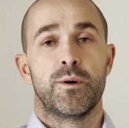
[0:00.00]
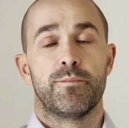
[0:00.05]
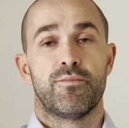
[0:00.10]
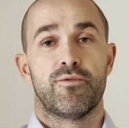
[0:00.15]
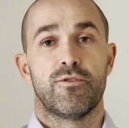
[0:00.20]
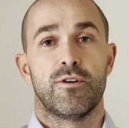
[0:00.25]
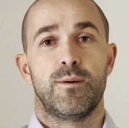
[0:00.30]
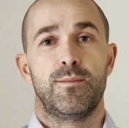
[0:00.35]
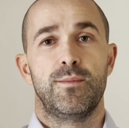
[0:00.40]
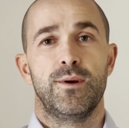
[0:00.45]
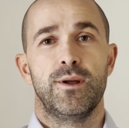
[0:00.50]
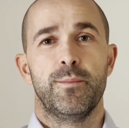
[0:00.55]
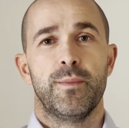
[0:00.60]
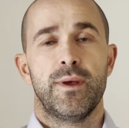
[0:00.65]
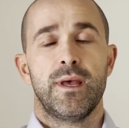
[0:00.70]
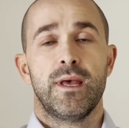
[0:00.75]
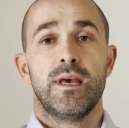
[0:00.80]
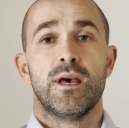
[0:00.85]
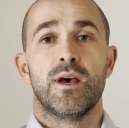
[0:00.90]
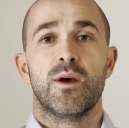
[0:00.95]
problem.
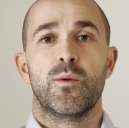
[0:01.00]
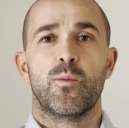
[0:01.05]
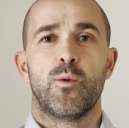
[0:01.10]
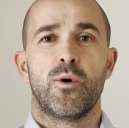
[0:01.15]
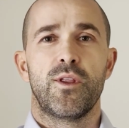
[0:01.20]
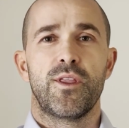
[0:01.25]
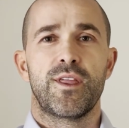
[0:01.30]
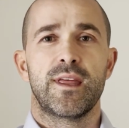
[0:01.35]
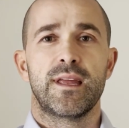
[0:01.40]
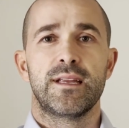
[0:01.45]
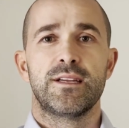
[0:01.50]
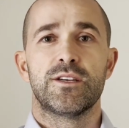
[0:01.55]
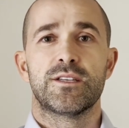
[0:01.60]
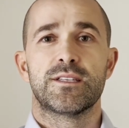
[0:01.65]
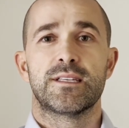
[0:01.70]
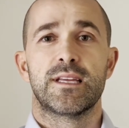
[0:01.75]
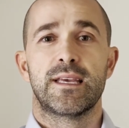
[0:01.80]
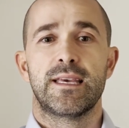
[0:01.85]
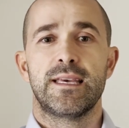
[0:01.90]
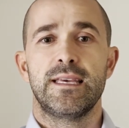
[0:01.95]
And one thing
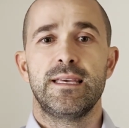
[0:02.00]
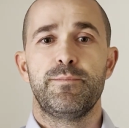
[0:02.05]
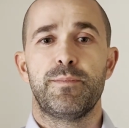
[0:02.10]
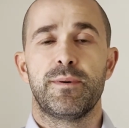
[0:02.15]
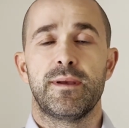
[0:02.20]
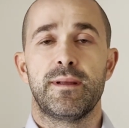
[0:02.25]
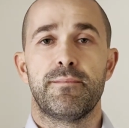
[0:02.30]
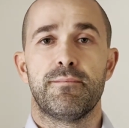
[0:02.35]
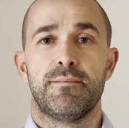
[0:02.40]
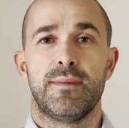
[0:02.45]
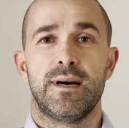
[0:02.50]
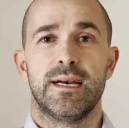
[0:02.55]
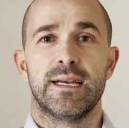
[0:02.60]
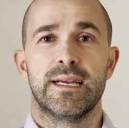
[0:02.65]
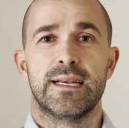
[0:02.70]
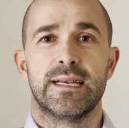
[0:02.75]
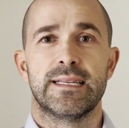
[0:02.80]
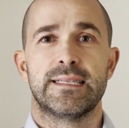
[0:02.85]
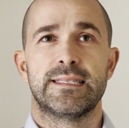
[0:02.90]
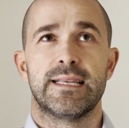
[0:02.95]
just to keep in
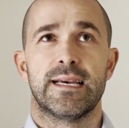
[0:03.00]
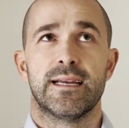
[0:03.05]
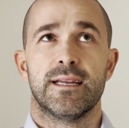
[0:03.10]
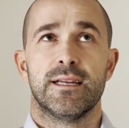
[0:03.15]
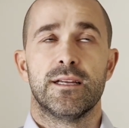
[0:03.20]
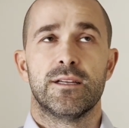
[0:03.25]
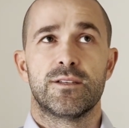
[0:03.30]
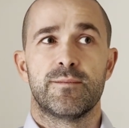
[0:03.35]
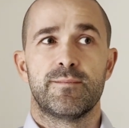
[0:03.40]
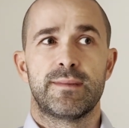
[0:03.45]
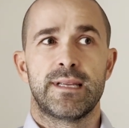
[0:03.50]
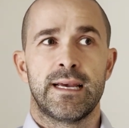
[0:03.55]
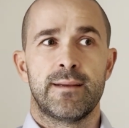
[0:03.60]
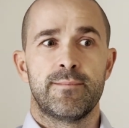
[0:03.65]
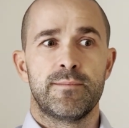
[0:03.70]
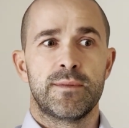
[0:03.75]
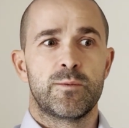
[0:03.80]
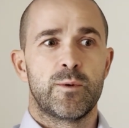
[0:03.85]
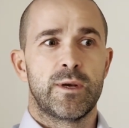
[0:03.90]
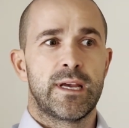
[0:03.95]
mind is that
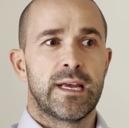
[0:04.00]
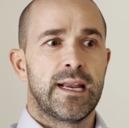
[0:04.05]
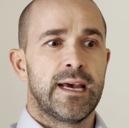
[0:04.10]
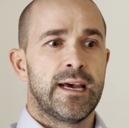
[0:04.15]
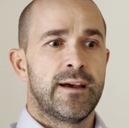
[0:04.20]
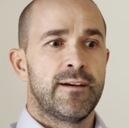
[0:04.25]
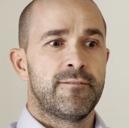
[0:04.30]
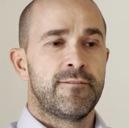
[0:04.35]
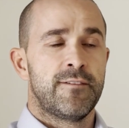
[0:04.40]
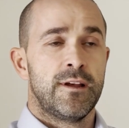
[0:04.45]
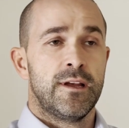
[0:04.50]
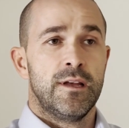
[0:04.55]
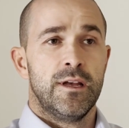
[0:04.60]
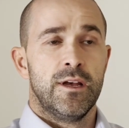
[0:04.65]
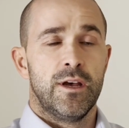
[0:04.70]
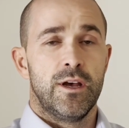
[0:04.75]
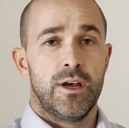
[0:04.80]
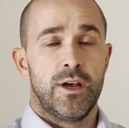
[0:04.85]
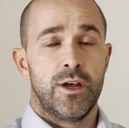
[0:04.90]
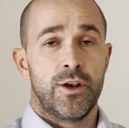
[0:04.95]
sometimes we can have
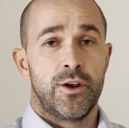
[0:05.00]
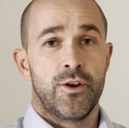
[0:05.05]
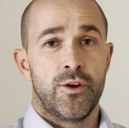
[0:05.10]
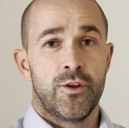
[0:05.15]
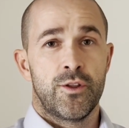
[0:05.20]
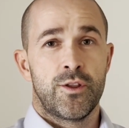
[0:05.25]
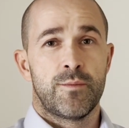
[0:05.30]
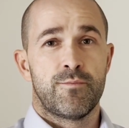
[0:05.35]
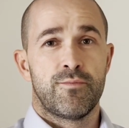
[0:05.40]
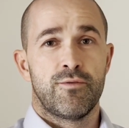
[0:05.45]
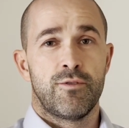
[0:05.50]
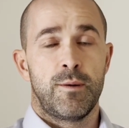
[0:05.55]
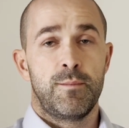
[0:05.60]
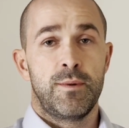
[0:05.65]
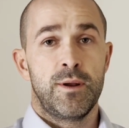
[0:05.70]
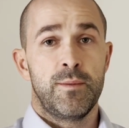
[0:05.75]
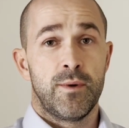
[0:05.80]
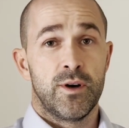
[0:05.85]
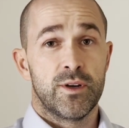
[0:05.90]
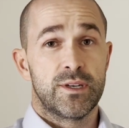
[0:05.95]
another
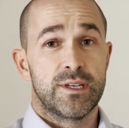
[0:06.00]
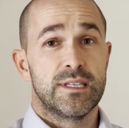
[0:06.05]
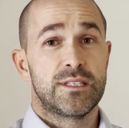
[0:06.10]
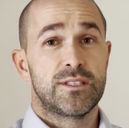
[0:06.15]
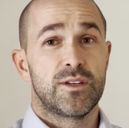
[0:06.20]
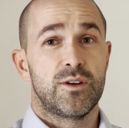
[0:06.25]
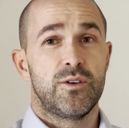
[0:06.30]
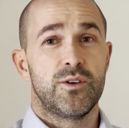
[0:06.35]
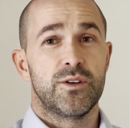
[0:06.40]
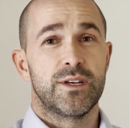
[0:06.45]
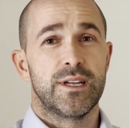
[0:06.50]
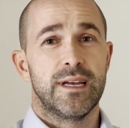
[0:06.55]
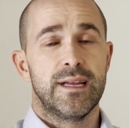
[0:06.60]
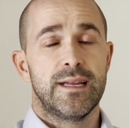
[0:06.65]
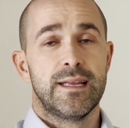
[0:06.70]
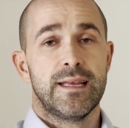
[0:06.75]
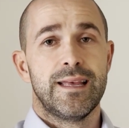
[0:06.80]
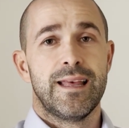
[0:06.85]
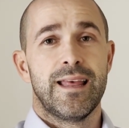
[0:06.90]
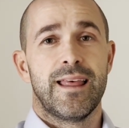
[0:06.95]
problem or
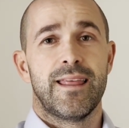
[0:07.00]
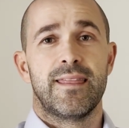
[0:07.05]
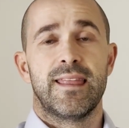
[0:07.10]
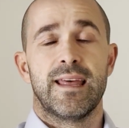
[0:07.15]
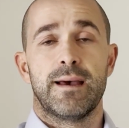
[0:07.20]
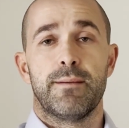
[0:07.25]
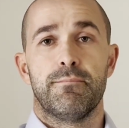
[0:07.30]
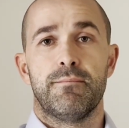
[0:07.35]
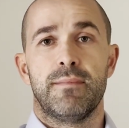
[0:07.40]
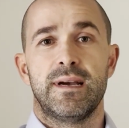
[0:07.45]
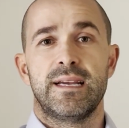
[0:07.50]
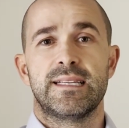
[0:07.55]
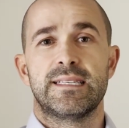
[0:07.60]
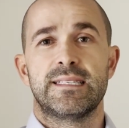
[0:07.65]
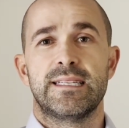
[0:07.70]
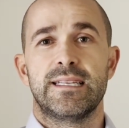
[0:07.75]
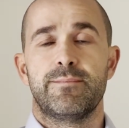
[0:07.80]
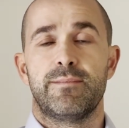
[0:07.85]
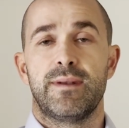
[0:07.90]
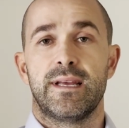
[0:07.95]
disorder that might
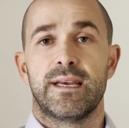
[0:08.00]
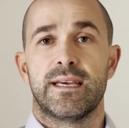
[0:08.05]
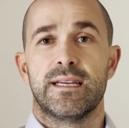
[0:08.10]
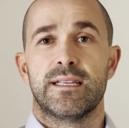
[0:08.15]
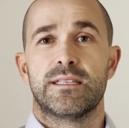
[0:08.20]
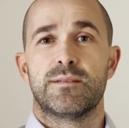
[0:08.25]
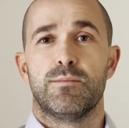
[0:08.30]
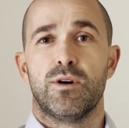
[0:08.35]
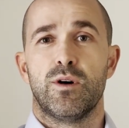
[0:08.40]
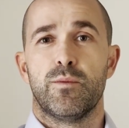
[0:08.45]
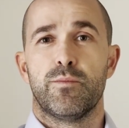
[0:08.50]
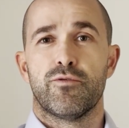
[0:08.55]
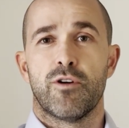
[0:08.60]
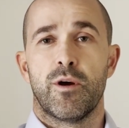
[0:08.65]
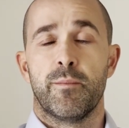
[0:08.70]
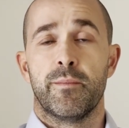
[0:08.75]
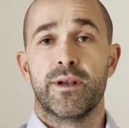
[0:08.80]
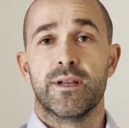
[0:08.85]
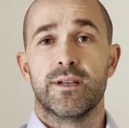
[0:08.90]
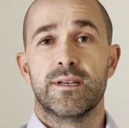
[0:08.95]
seem like it's more
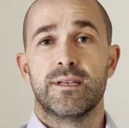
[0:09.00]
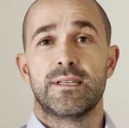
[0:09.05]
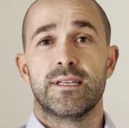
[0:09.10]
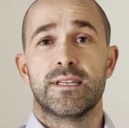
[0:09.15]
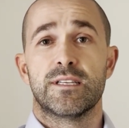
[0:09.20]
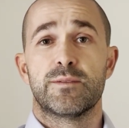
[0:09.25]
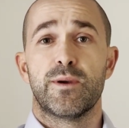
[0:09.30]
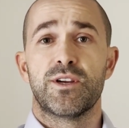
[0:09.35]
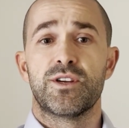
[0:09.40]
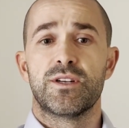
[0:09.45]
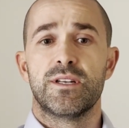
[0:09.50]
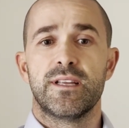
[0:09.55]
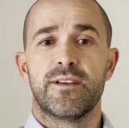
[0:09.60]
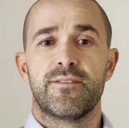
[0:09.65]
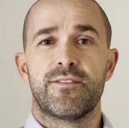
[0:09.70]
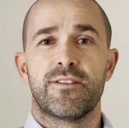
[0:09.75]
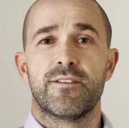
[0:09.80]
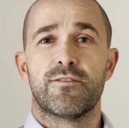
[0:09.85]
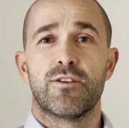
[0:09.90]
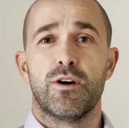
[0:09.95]
prominent, especially
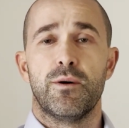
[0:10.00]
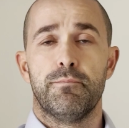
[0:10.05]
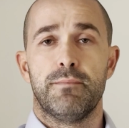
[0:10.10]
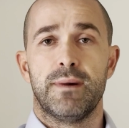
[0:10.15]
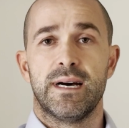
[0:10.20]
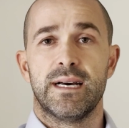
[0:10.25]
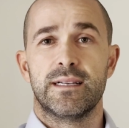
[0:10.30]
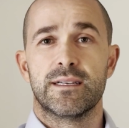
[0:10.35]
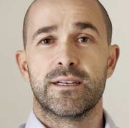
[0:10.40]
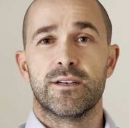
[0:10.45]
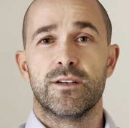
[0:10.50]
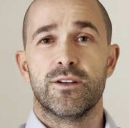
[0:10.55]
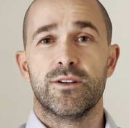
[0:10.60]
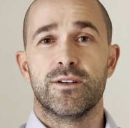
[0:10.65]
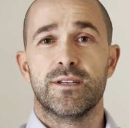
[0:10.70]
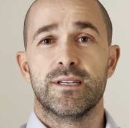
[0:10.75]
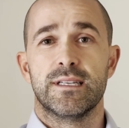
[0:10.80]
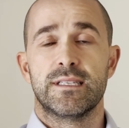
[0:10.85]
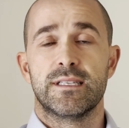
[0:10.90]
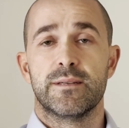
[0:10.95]
if they've got mild
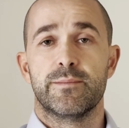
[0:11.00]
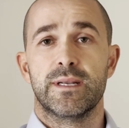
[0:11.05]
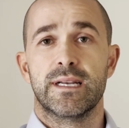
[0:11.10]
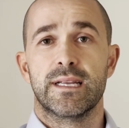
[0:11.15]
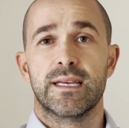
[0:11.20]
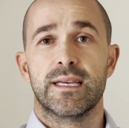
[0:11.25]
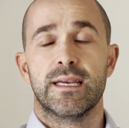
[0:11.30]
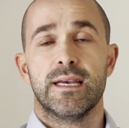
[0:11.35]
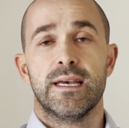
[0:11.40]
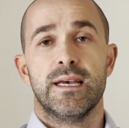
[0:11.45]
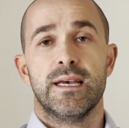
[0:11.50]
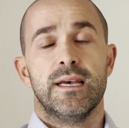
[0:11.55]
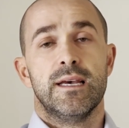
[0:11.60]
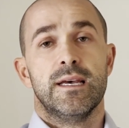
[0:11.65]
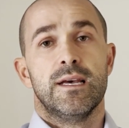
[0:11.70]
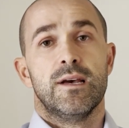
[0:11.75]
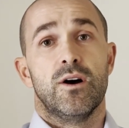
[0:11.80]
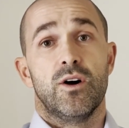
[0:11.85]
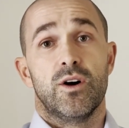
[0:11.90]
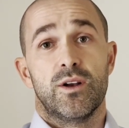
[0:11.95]
learning disability
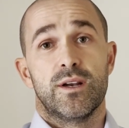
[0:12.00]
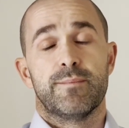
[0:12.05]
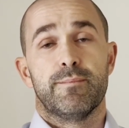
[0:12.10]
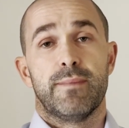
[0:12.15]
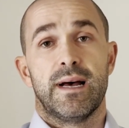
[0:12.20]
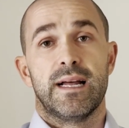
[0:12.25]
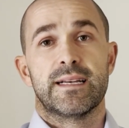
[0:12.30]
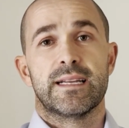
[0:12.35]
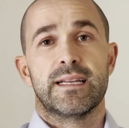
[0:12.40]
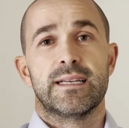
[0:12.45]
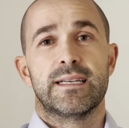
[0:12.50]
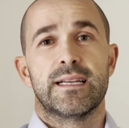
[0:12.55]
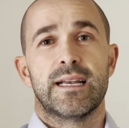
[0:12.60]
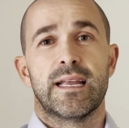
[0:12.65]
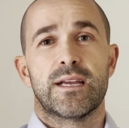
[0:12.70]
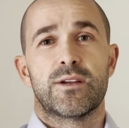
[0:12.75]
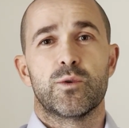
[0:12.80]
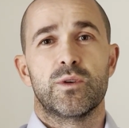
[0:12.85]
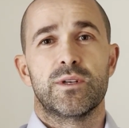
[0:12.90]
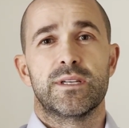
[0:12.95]
or mild
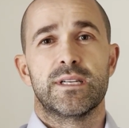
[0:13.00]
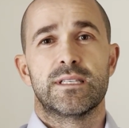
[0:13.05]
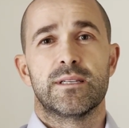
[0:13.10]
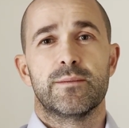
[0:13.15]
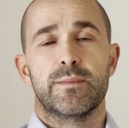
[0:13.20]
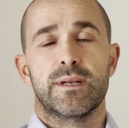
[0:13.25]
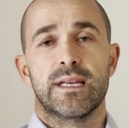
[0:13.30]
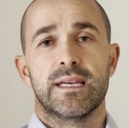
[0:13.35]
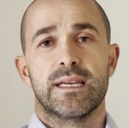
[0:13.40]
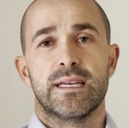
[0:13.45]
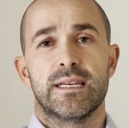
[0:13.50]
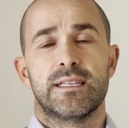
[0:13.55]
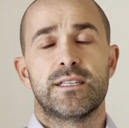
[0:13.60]
intellectual disability.